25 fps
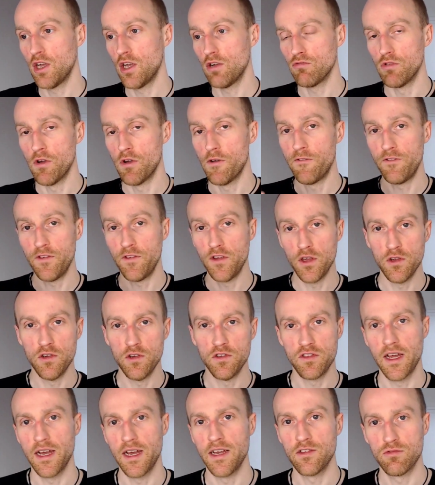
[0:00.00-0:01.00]

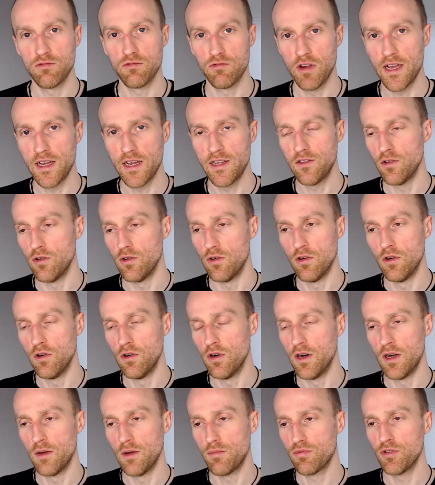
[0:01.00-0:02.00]
refused as read
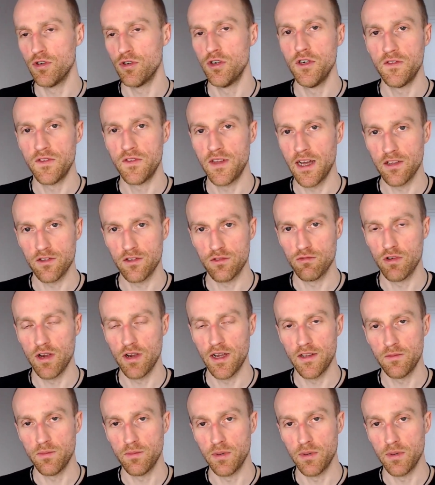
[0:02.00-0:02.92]
or approved as read,